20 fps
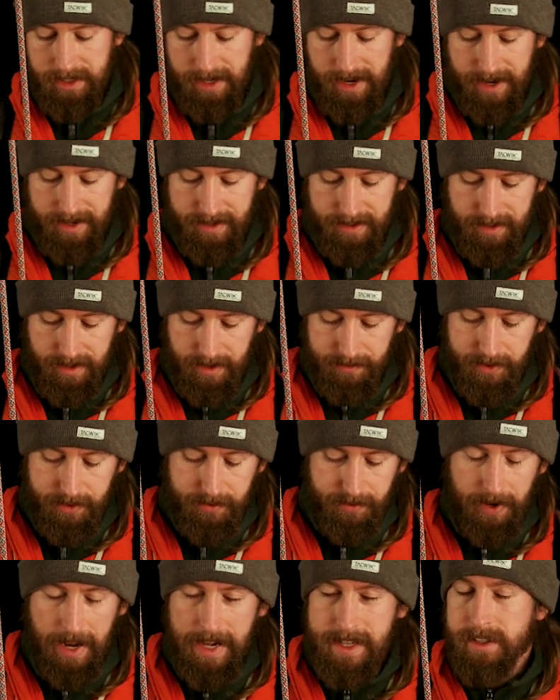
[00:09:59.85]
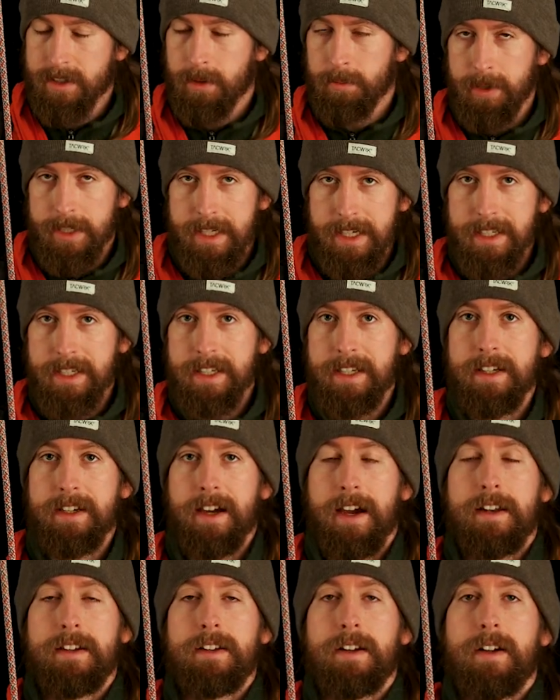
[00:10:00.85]
And if it fails completely
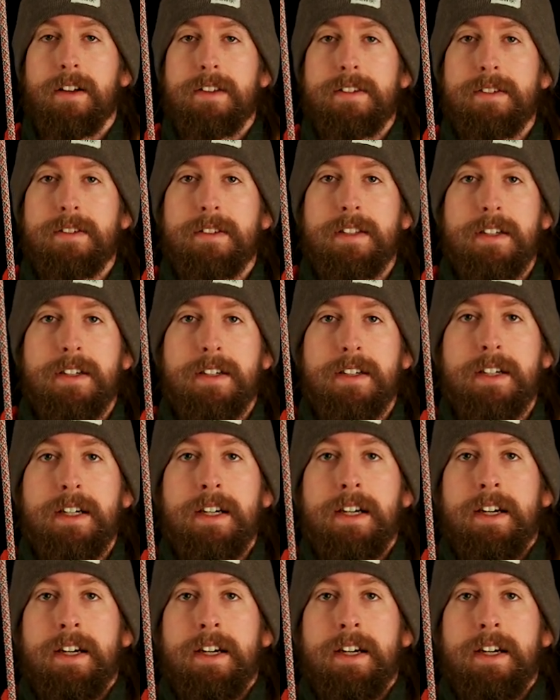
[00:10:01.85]
and also the